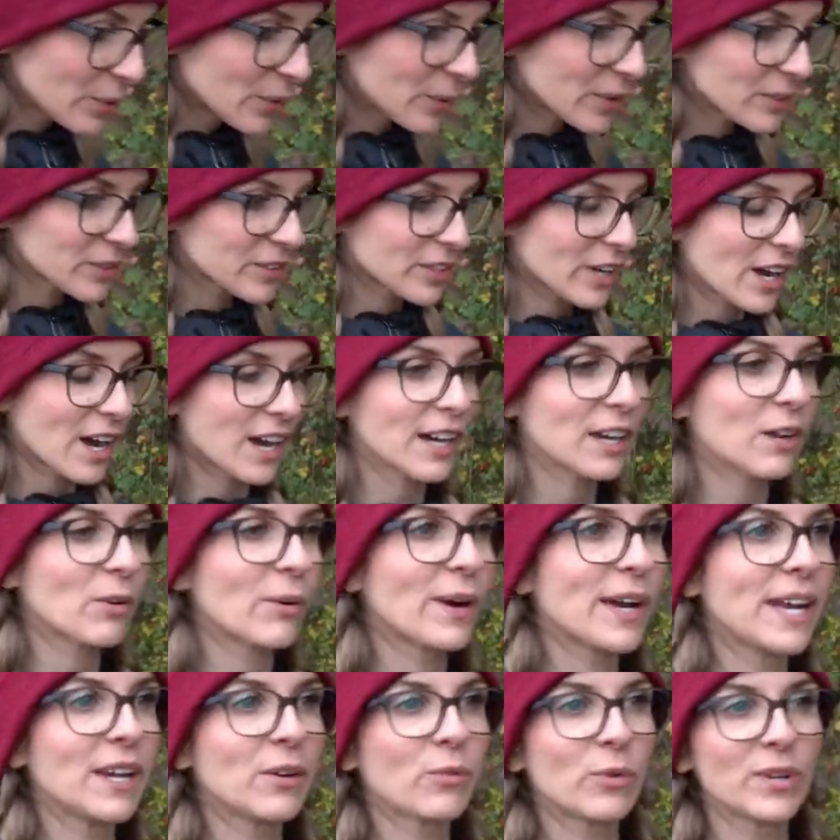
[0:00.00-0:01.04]
or on the
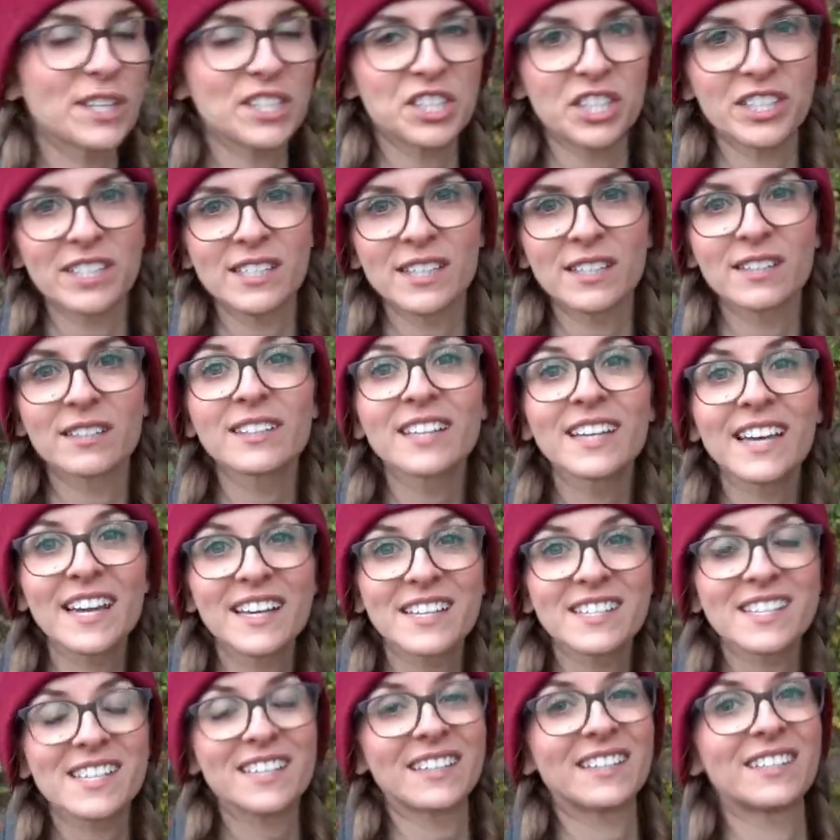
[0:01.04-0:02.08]
highway, which isn't the
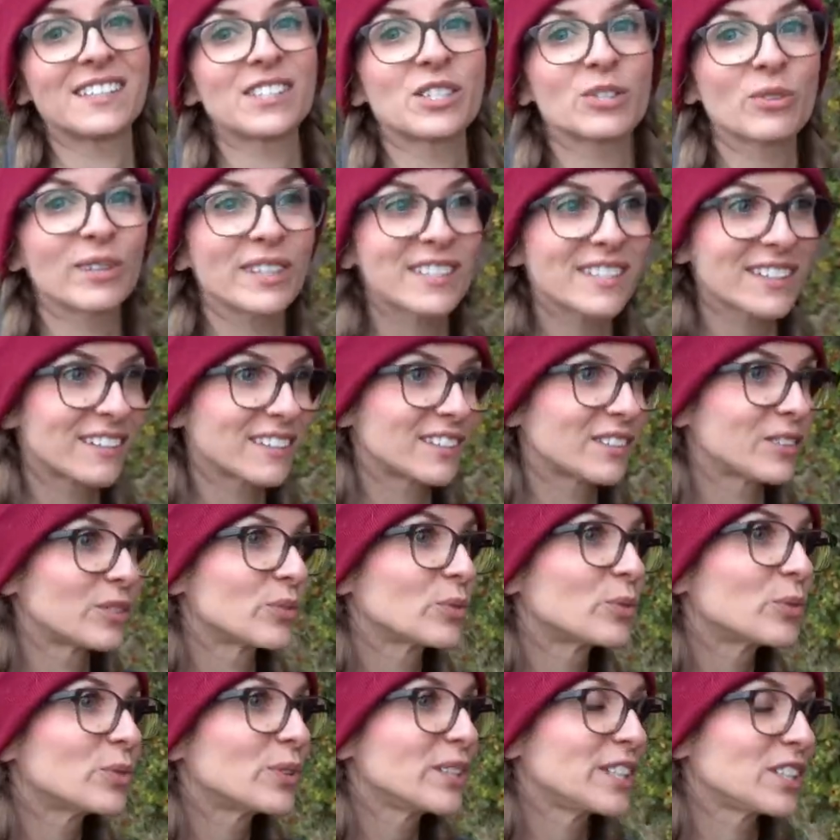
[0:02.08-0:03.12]
case in Switzerland
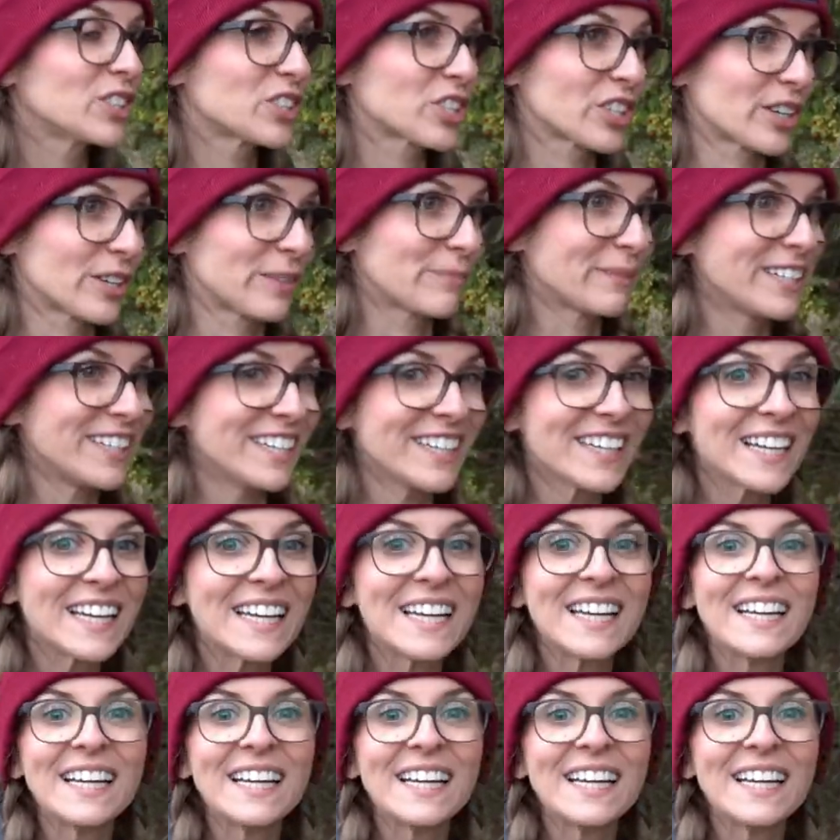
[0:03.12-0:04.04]
nor in Germany.